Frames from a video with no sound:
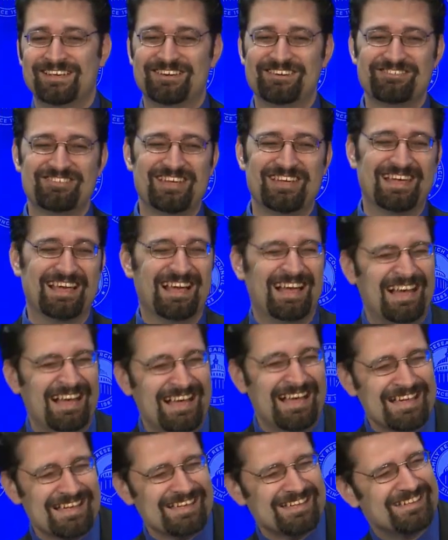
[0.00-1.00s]
I was like,
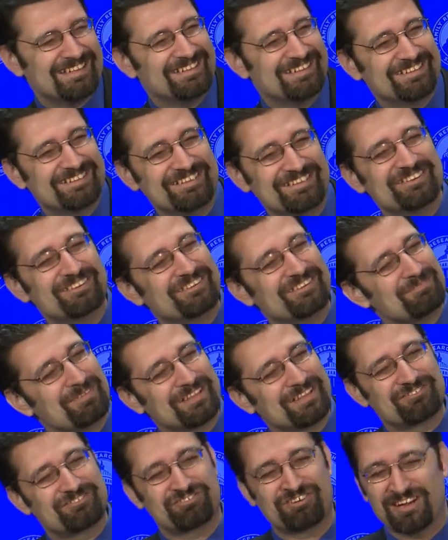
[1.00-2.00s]
"Hi." You know, I'm
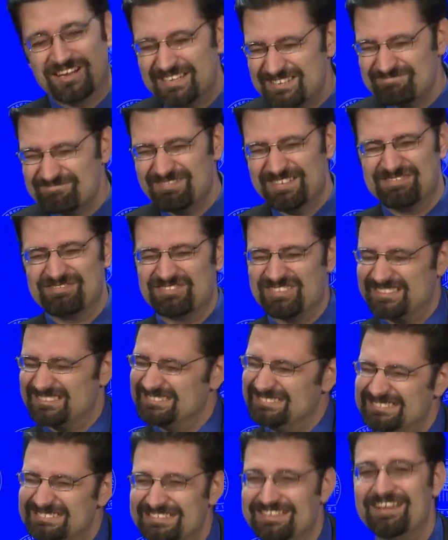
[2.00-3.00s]
like trying to, I was like,
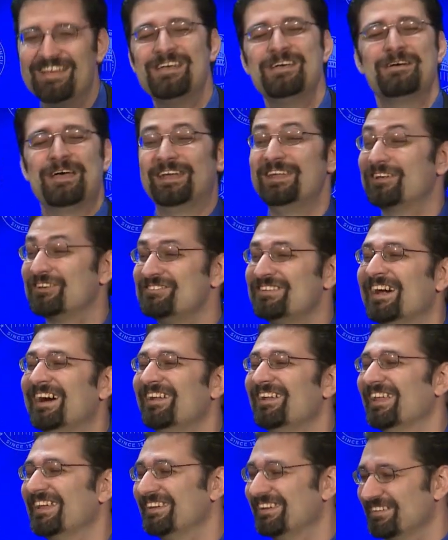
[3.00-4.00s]
"Ah." And he could
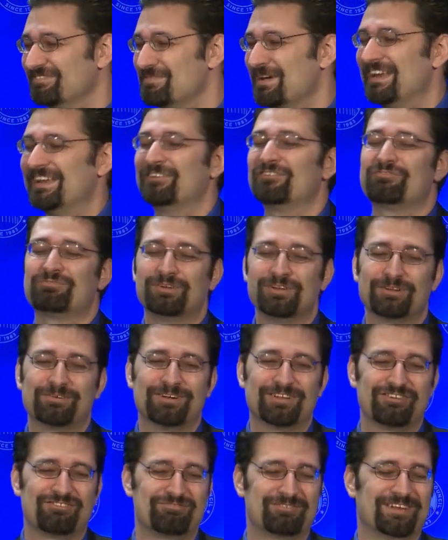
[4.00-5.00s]
tell I did, but he was really,
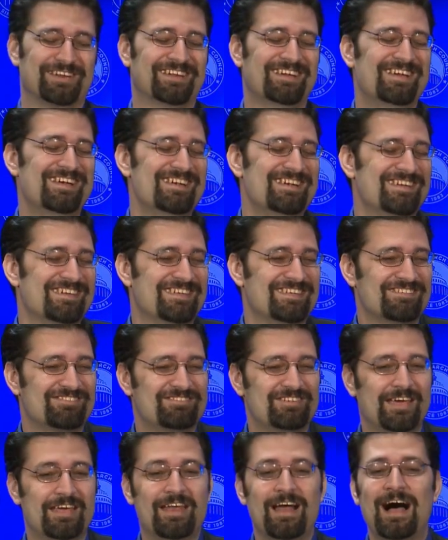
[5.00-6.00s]
really sweet. He
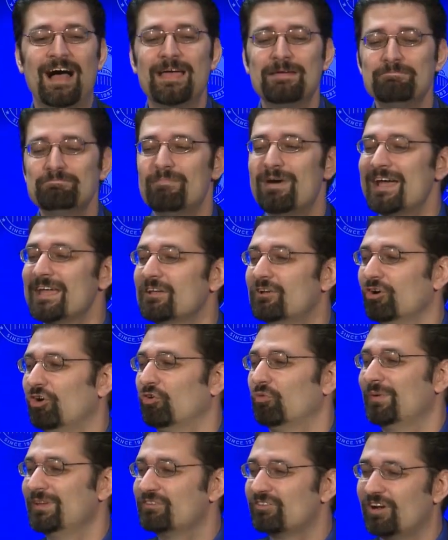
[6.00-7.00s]
said, "I'm
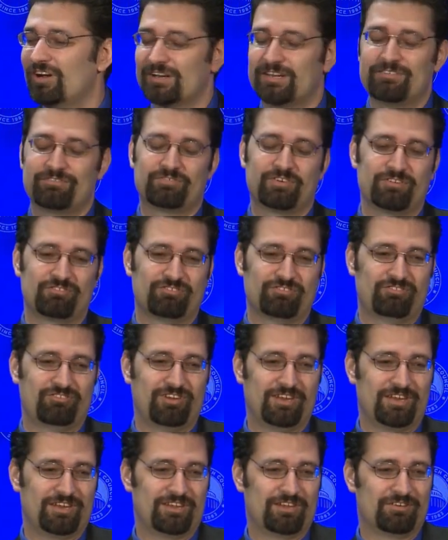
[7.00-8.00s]
Michael. We talked at Fresno
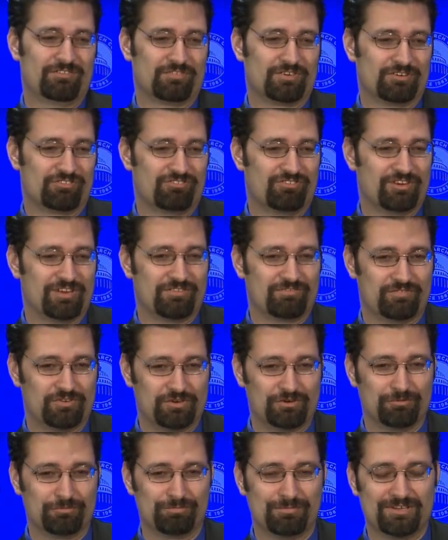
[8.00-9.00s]
State University a
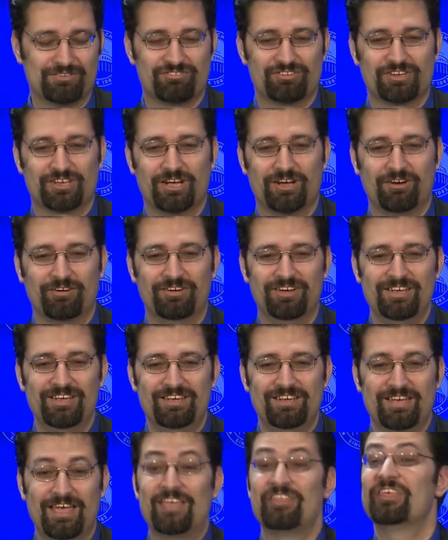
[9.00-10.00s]
few months ago."
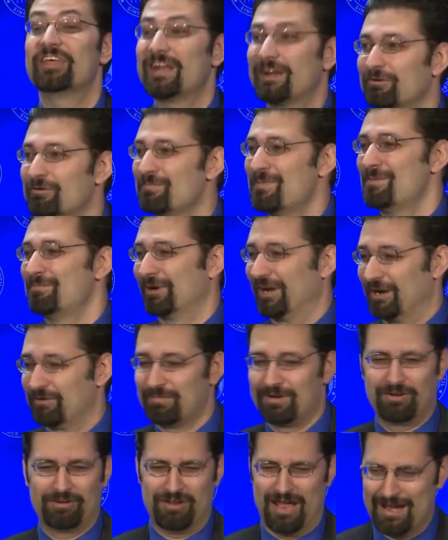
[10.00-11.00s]
And then I remembered.
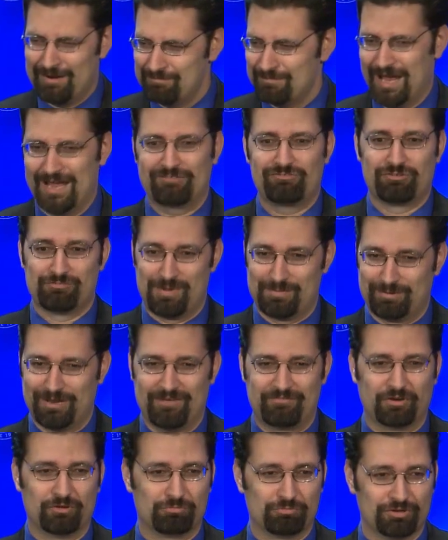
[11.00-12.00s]
I actually remembered
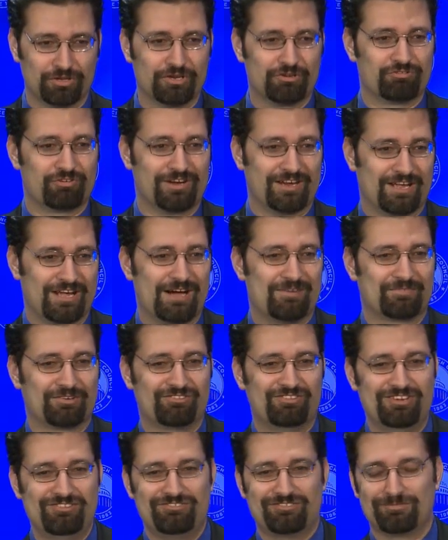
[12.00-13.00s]
having a really great
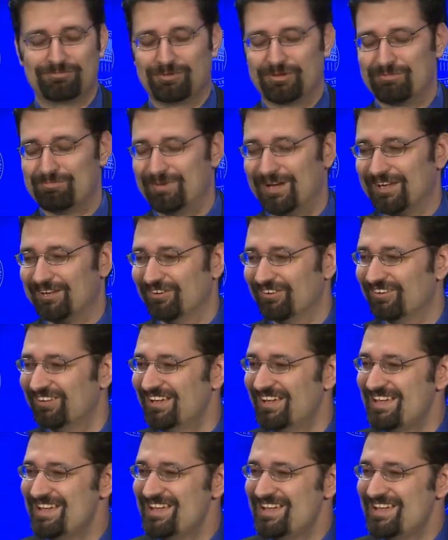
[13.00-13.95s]
conversation with Michael.